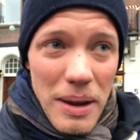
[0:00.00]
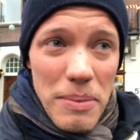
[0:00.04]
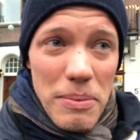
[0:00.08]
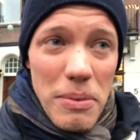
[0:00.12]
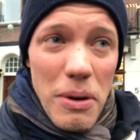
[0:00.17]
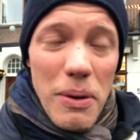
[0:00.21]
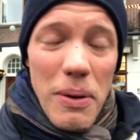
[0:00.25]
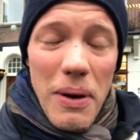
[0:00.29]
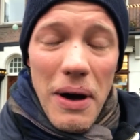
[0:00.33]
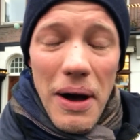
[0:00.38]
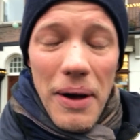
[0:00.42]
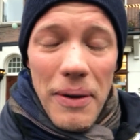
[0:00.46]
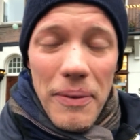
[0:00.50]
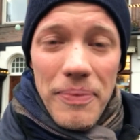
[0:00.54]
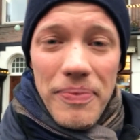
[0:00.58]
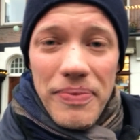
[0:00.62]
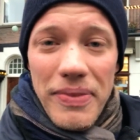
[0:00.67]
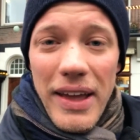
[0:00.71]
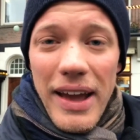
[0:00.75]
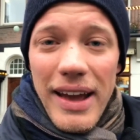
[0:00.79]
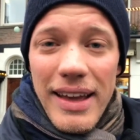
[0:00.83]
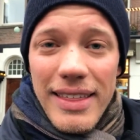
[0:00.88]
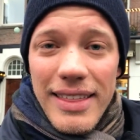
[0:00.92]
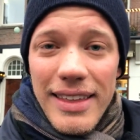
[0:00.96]
But well,
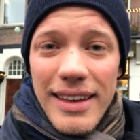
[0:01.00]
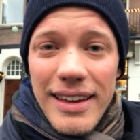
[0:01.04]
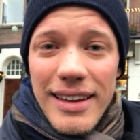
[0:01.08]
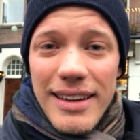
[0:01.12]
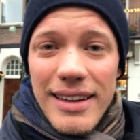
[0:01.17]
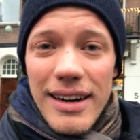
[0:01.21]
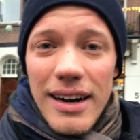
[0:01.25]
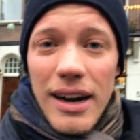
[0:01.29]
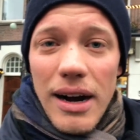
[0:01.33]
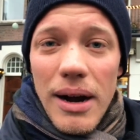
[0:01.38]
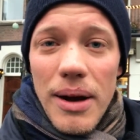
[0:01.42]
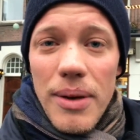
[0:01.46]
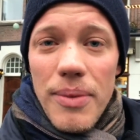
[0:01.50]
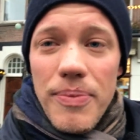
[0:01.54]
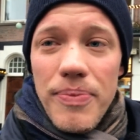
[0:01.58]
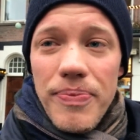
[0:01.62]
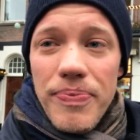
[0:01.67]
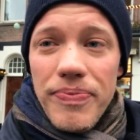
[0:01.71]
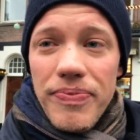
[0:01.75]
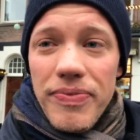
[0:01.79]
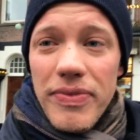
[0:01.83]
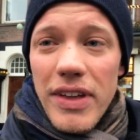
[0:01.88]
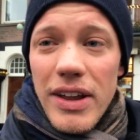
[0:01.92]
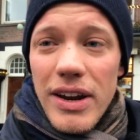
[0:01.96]
I think
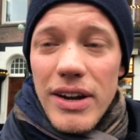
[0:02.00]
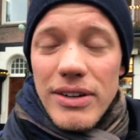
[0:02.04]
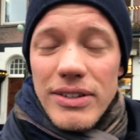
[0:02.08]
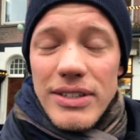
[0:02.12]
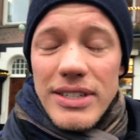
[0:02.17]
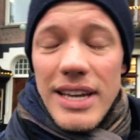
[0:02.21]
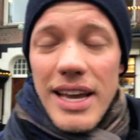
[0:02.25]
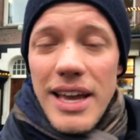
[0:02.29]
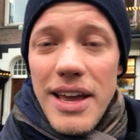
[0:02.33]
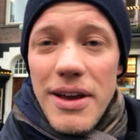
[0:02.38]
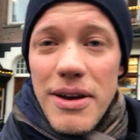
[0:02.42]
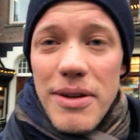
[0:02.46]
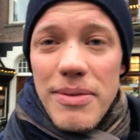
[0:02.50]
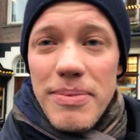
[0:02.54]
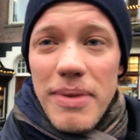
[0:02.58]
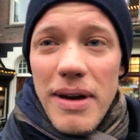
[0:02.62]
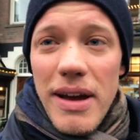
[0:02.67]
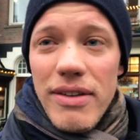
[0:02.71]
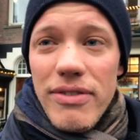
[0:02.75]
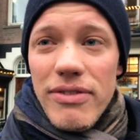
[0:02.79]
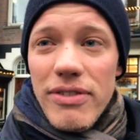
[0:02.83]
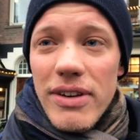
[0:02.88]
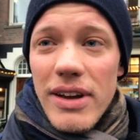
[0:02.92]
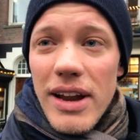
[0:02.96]
you know, saying
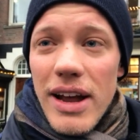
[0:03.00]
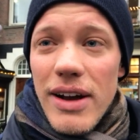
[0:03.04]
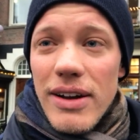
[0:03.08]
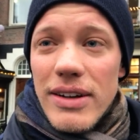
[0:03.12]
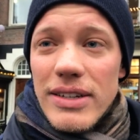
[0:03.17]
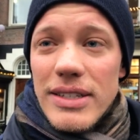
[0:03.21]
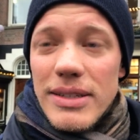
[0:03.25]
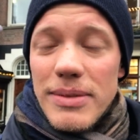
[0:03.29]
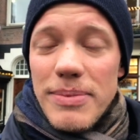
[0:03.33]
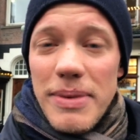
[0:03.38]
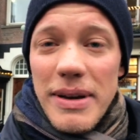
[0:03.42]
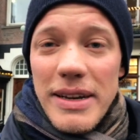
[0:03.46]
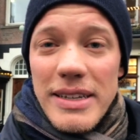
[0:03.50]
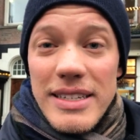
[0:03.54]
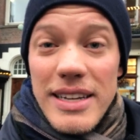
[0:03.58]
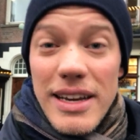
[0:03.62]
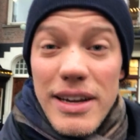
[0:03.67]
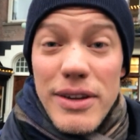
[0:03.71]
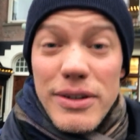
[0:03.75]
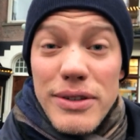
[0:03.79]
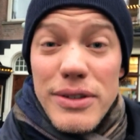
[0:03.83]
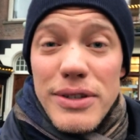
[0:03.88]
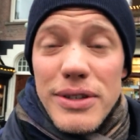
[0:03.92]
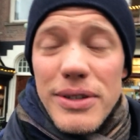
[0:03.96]
goodbye for now is the best
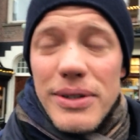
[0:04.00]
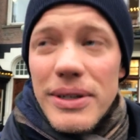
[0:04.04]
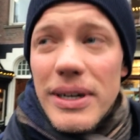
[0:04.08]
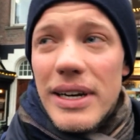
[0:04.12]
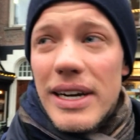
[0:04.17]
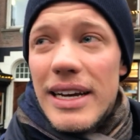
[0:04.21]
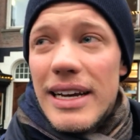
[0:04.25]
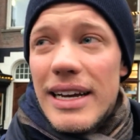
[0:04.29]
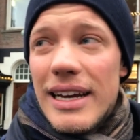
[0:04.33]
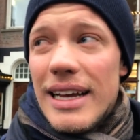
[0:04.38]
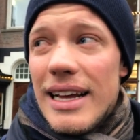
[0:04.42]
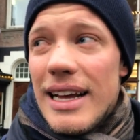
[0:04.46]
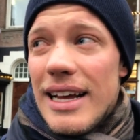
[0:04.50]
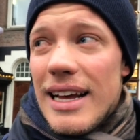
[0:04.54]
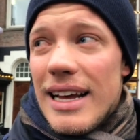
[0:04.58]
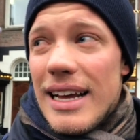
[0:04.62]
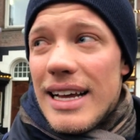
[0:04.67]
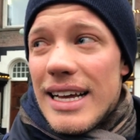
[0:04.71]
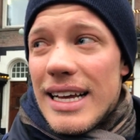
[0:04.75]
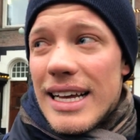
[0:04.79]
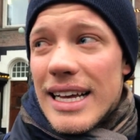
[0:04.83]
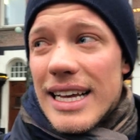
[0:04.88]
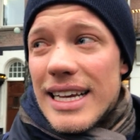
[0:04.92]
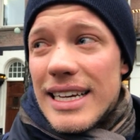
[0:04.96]
I could do,
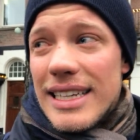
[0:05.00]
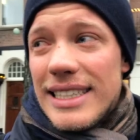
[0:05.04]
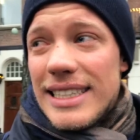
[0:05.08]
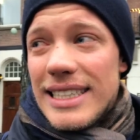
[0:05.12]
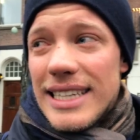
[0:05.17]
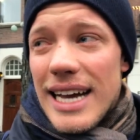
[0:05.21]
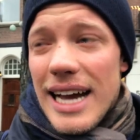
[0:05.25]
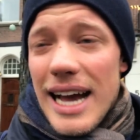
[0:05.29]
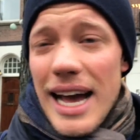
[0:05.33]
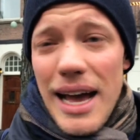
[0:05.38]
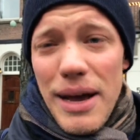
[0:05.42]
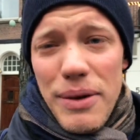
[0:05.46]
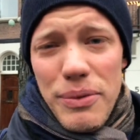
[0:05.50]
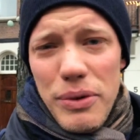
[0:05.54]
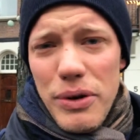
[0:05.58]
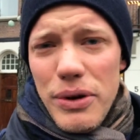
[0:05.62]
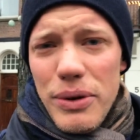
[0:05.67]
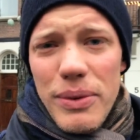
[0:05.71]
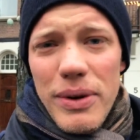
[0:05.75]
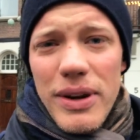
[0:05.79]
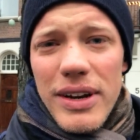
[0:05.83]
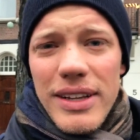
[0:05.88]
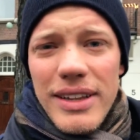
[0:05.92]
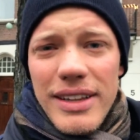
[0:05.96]
because I
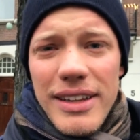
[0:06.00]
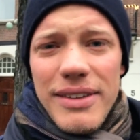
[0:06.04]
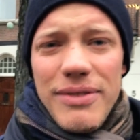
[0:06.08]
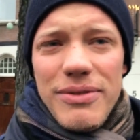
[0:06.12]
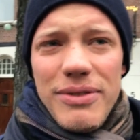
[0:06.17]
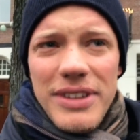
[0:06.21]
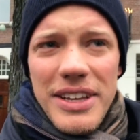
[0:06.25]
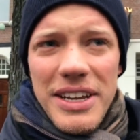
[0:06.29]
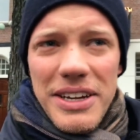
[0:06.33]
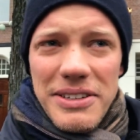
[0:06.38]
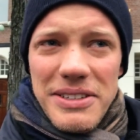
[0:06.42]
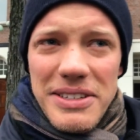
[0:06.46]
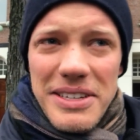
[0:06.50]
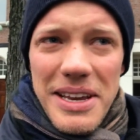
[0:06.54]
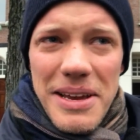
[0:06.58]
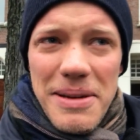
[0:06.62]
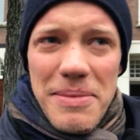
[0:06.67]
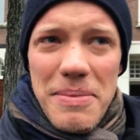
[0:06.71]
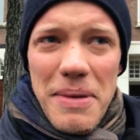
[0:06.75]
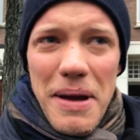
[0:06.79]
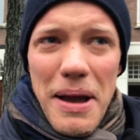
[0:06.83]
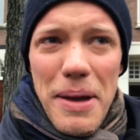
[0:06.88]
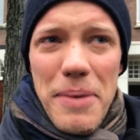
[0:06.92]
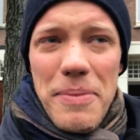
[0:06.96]
wouldn't want to leave without
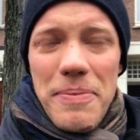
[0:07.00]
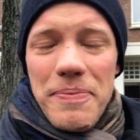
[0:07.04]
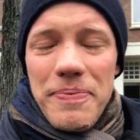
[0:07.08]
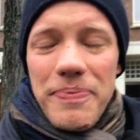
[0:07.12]
saying bye.